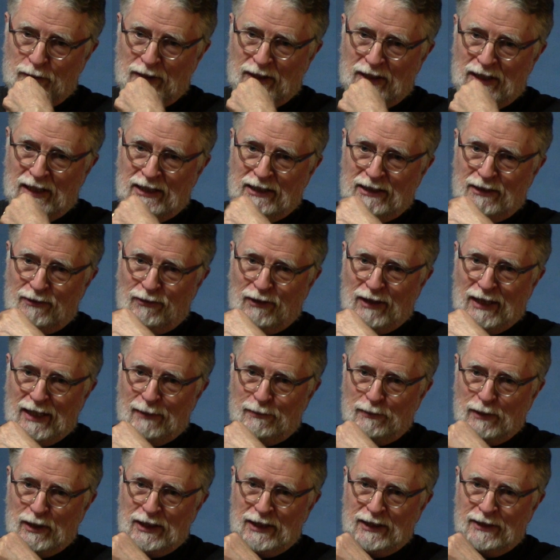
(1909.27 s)
with his
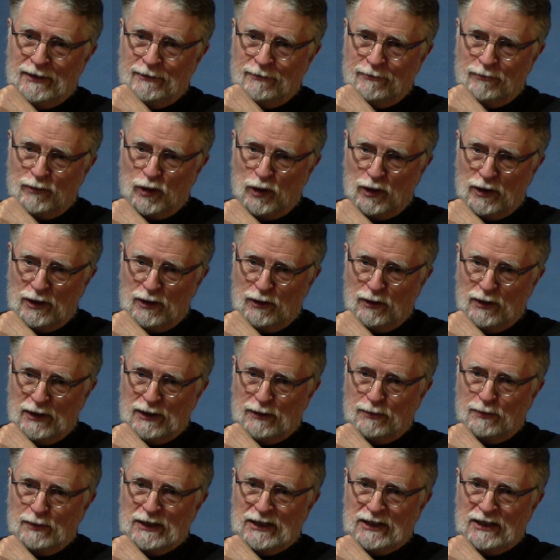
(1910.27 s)
family, good
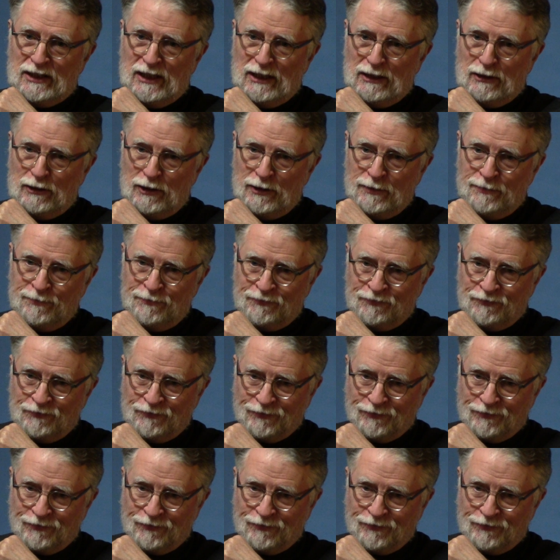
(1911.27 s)
Christmas dinner.